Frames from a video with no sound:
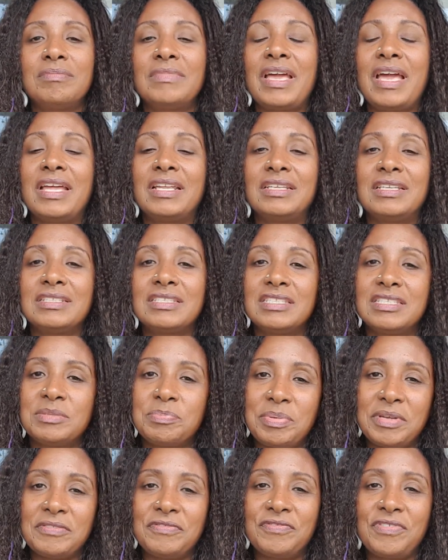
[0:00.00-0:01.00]
And this is
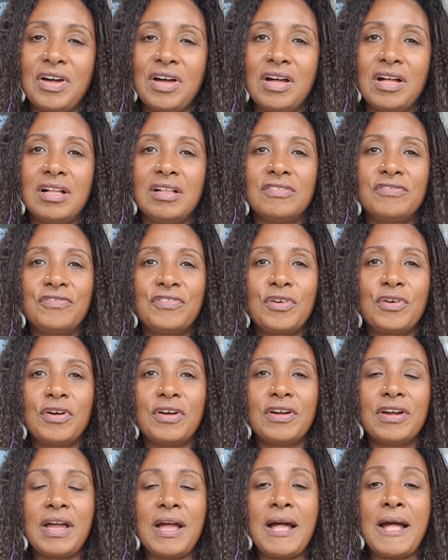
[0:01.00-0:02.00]
pitfall
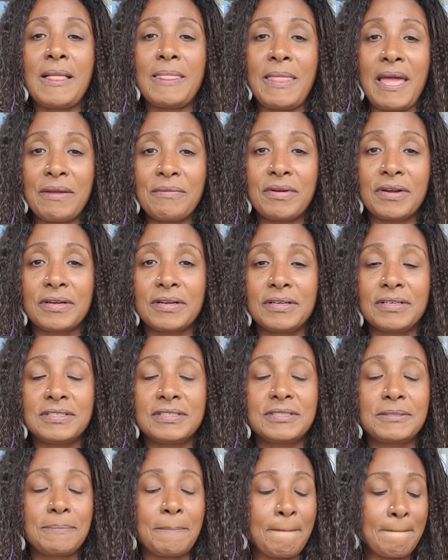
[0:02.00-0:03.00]
for
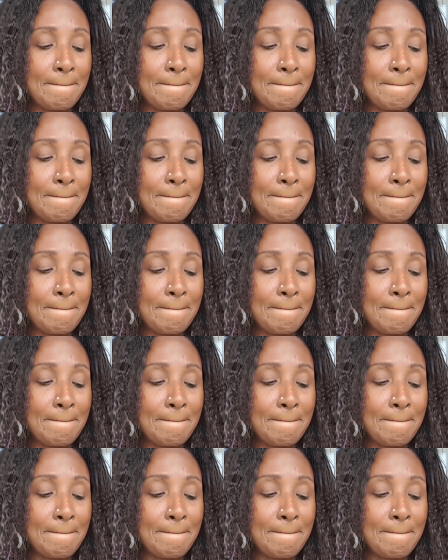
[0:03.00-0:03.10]
Lightworkers.